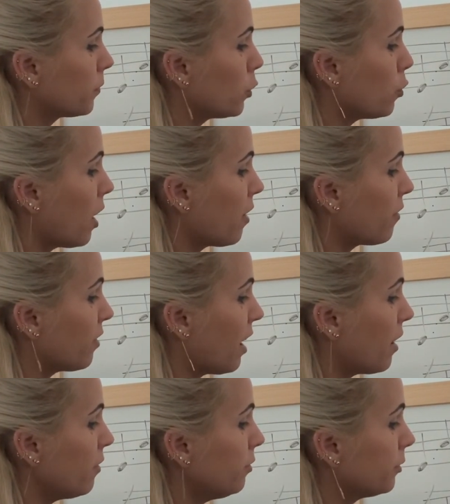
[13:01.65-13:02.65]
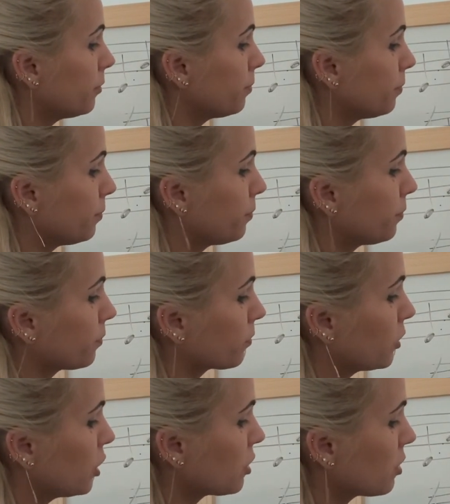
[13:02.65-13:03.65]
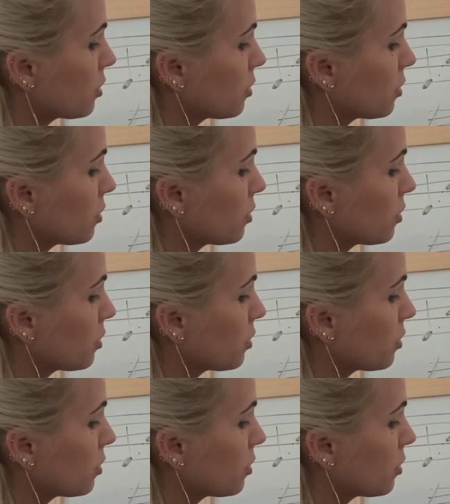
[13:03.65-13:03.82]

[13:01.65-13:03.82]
you have F. This is